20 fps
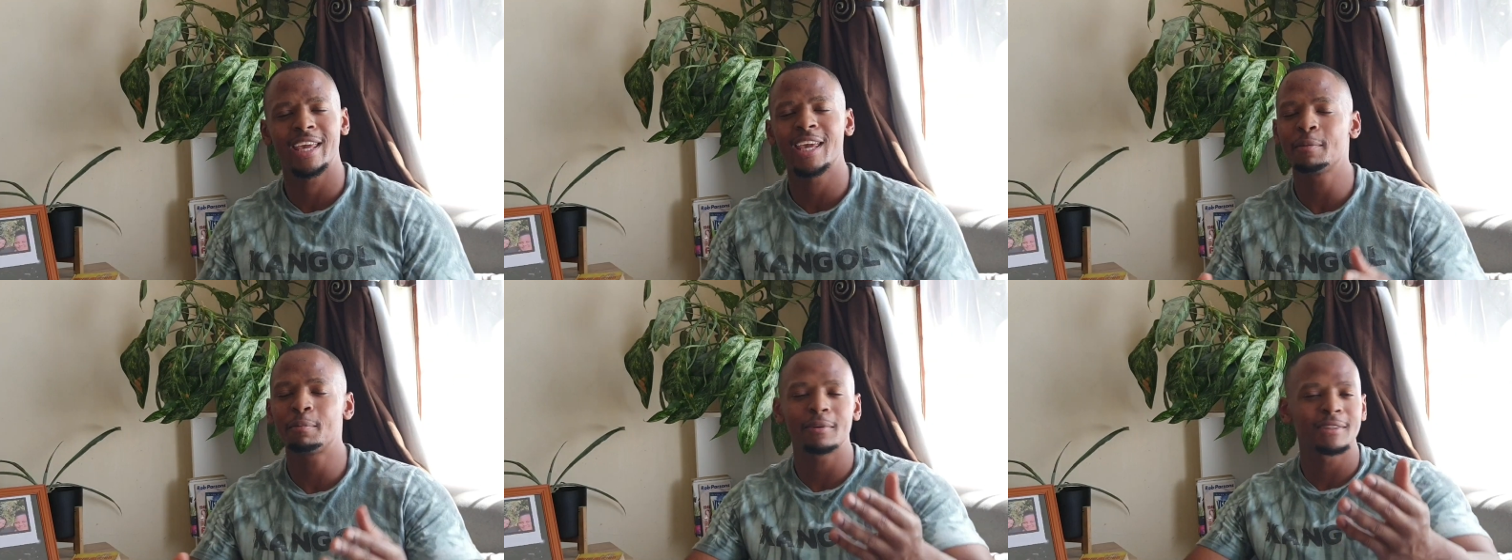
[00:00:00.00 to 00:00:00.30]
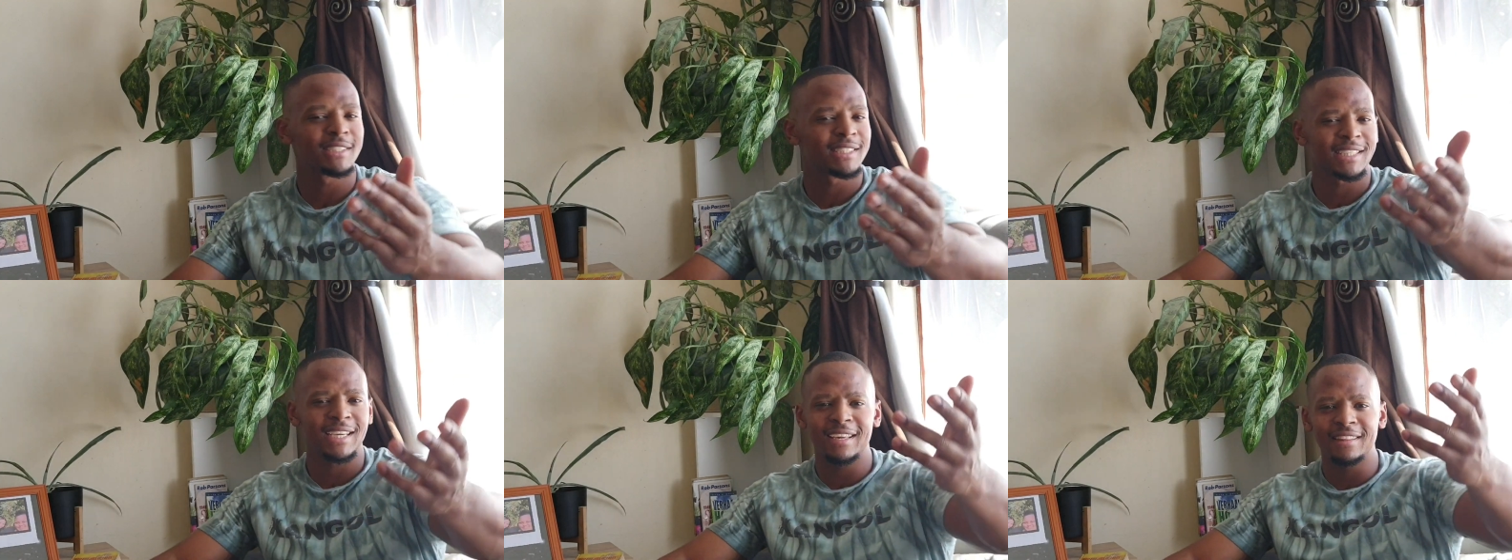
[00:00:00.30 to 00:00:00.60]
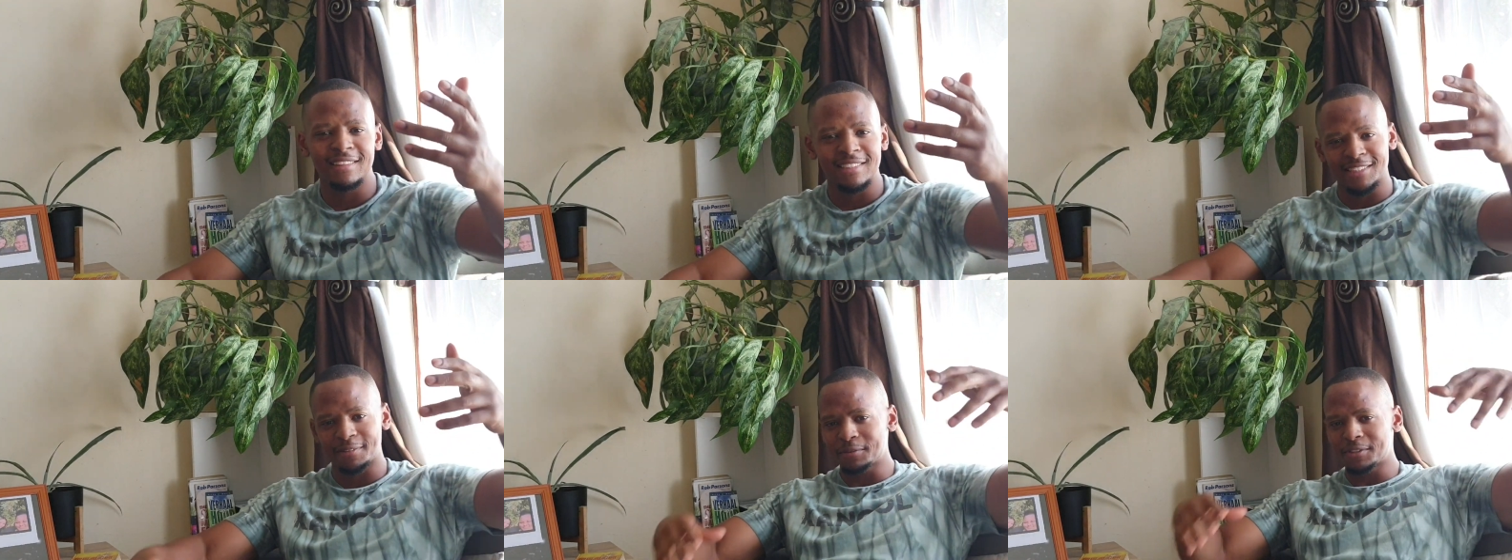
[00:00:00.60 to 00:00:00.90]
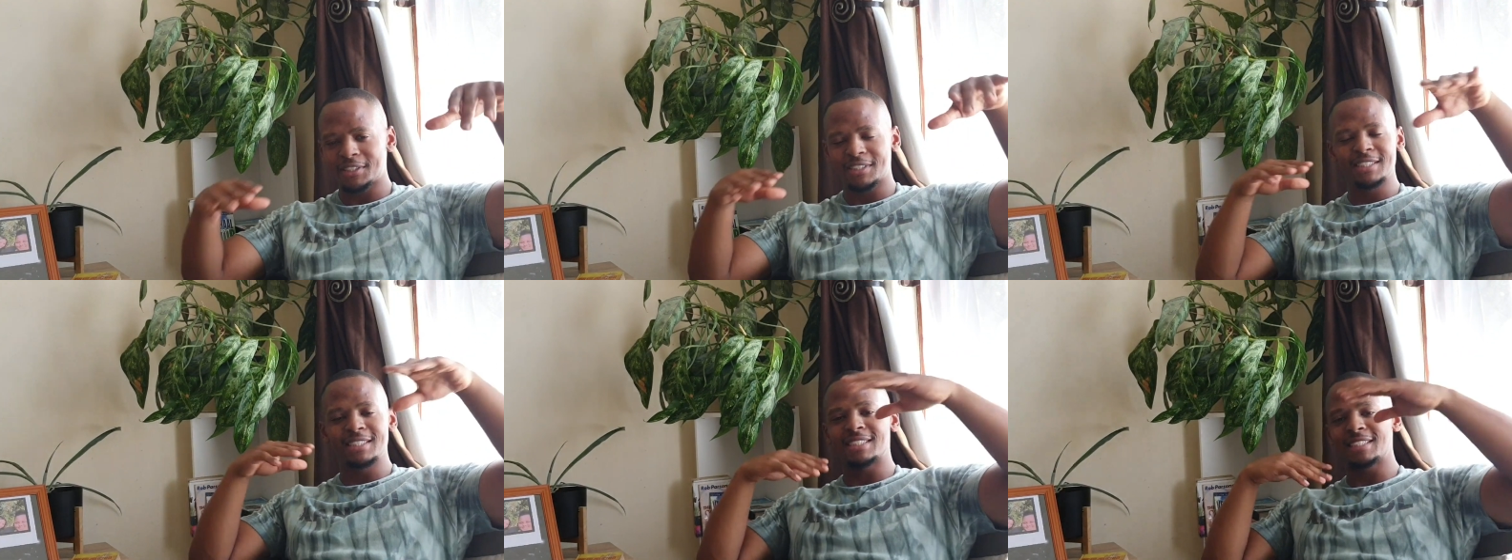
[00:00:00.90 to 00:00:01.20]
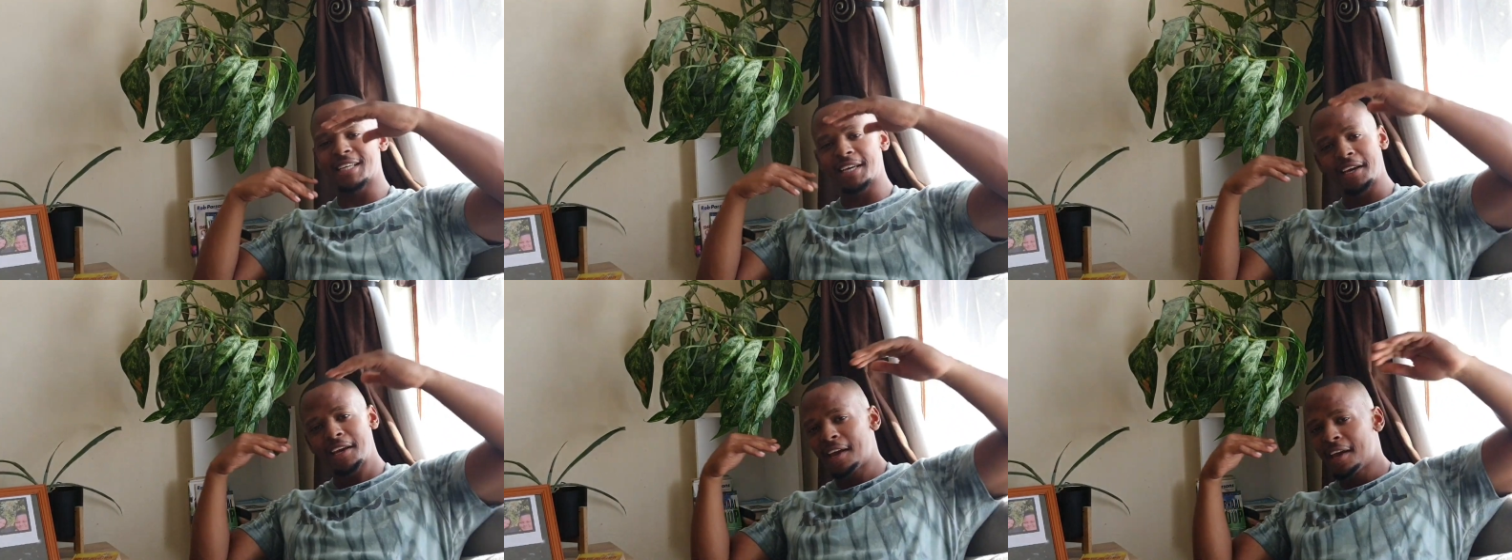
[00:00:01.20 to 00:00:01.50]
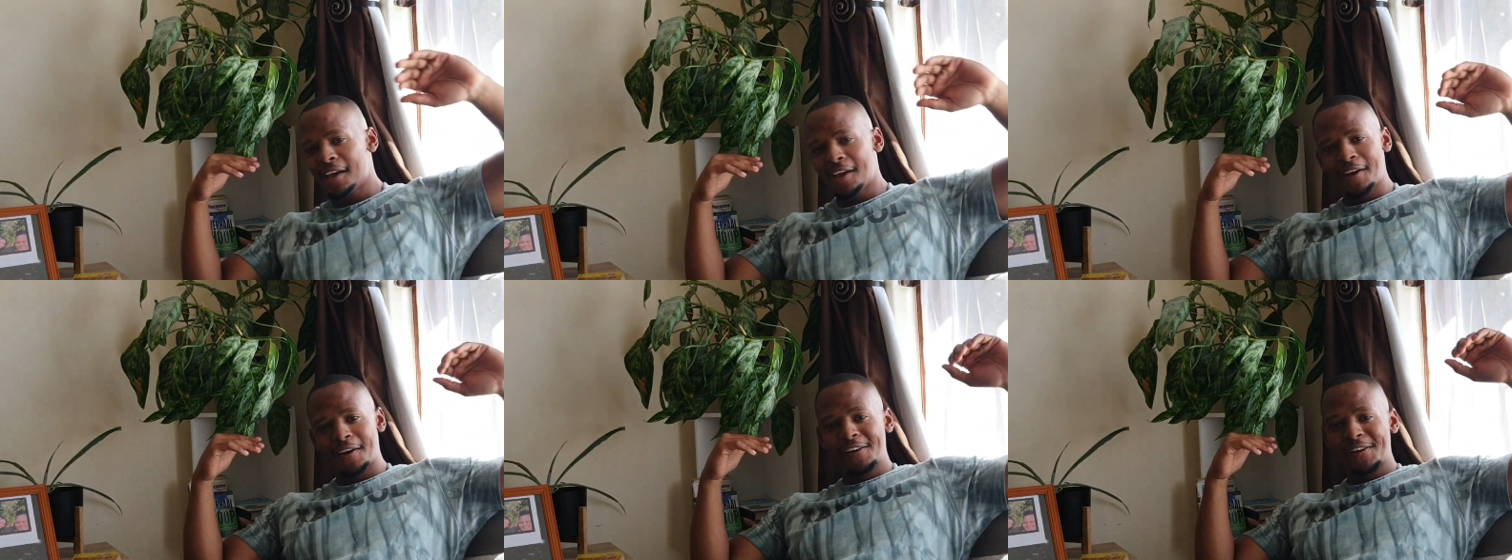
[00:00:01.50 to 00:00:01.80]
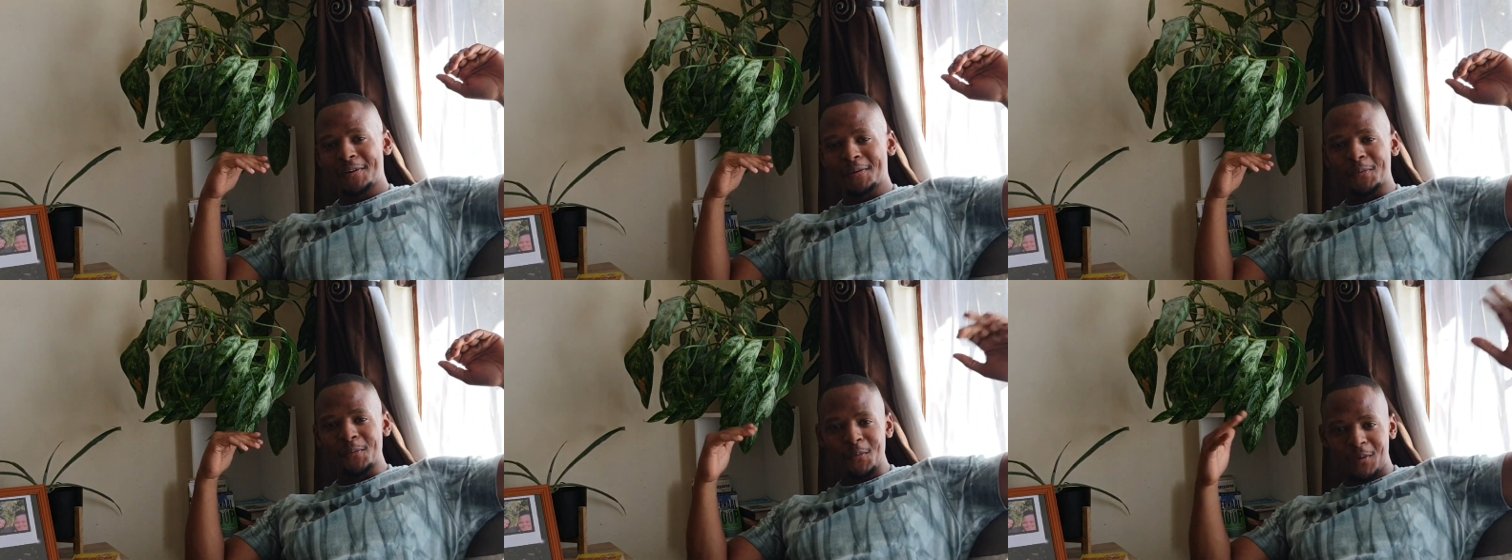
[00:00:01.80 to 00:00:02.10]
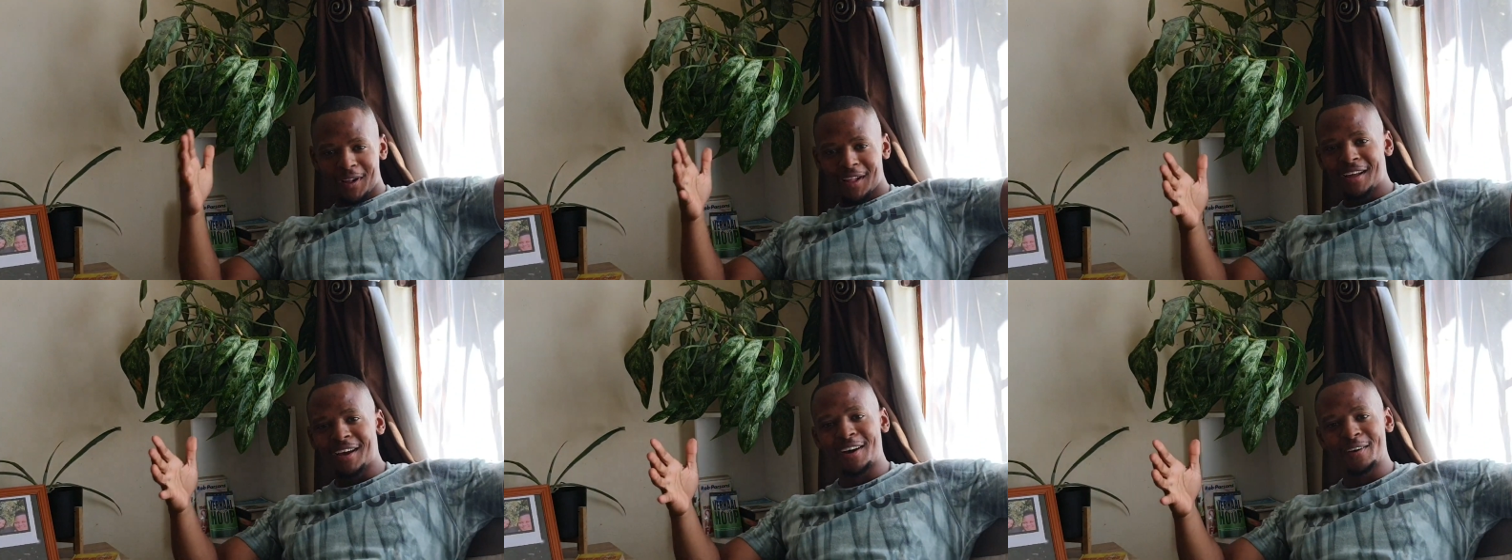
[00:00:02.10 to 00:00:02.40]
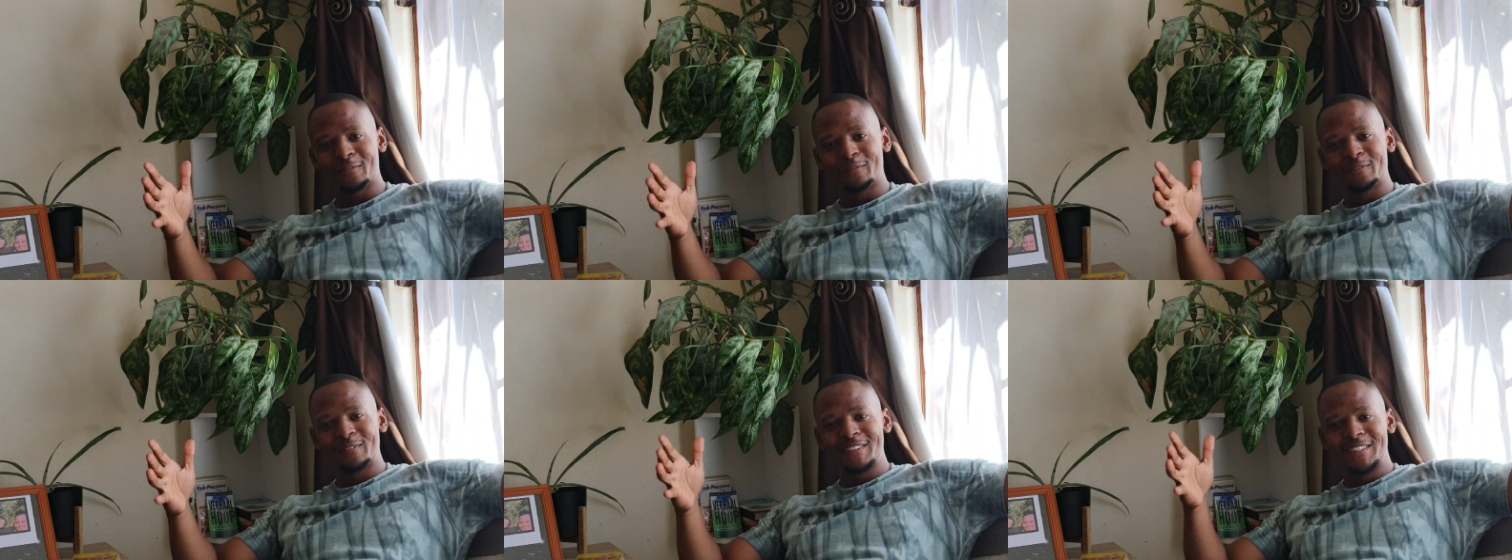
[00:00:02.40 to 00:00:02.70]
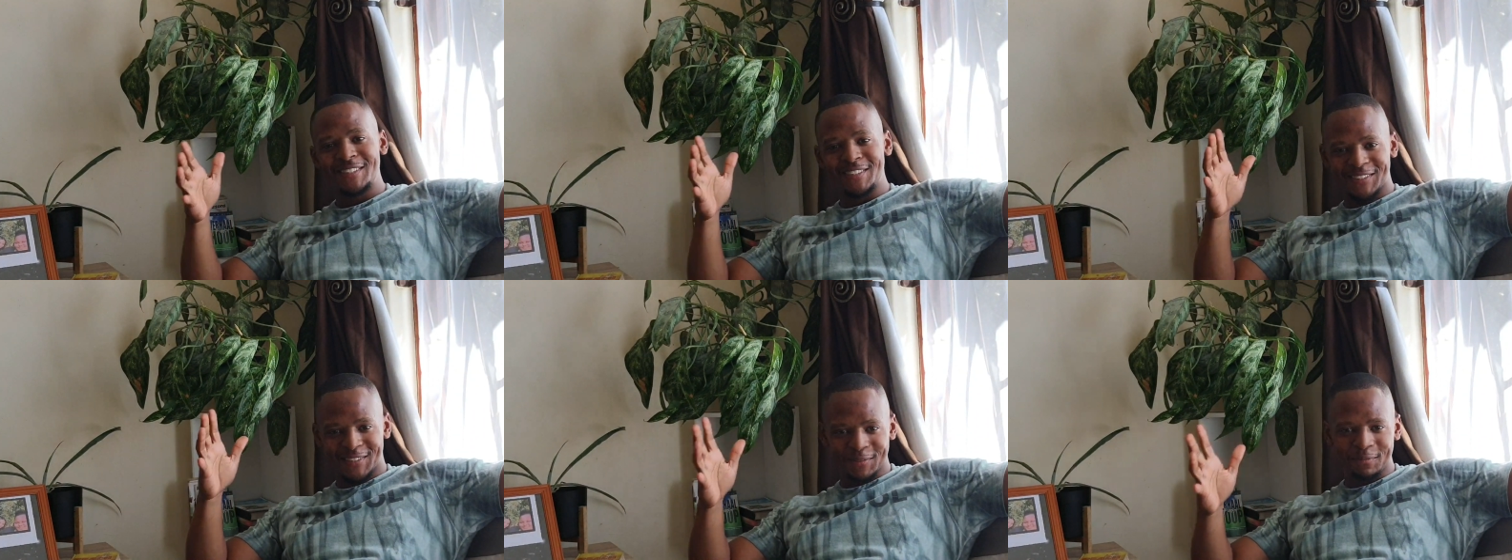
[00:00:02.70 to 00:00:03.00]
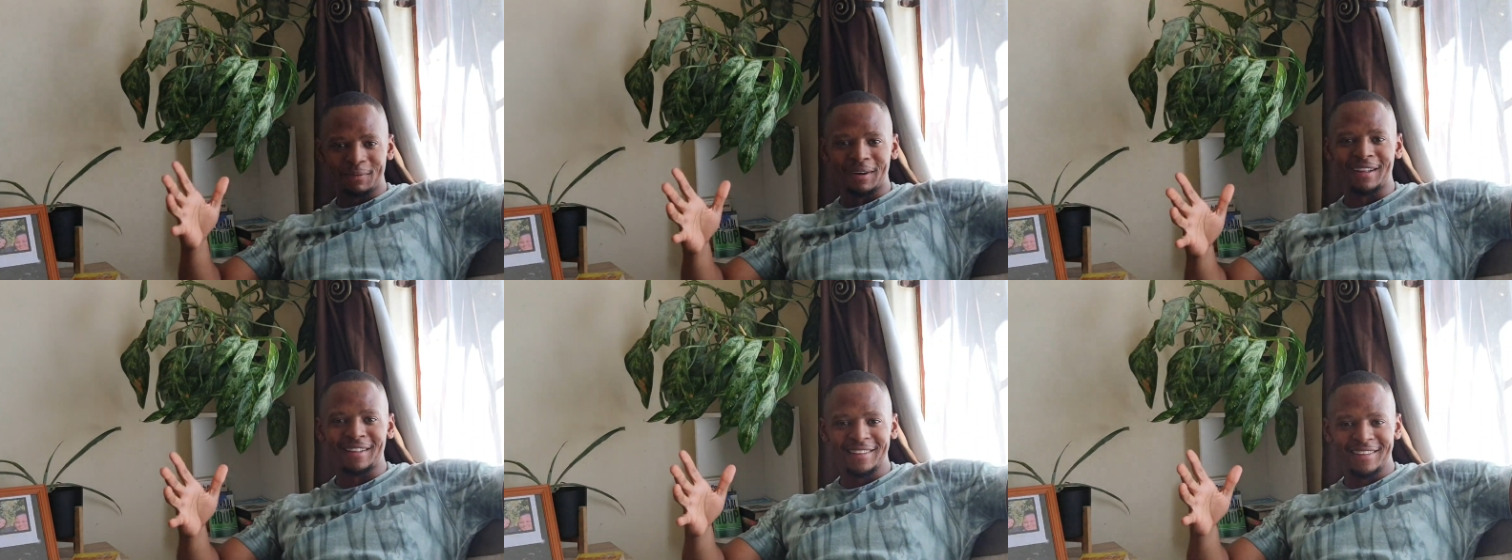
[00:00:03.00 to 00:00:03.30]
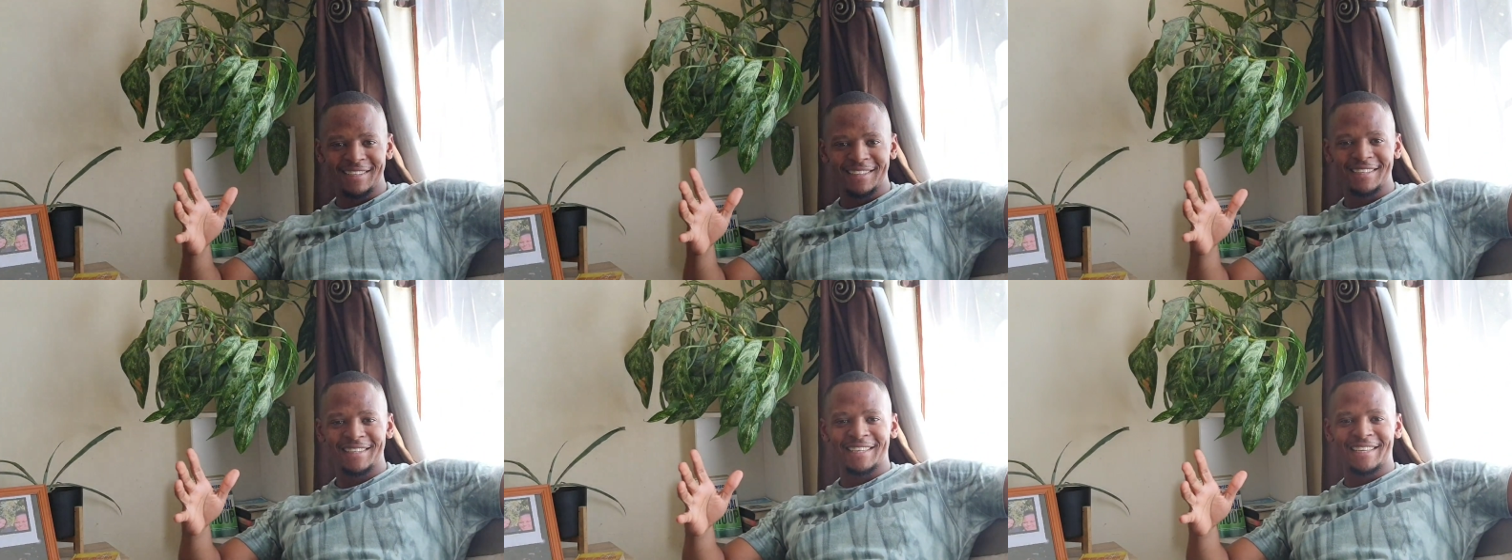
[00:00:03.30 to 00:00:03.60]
I keep on saying this, I'm just gonna say welcome to the bulk.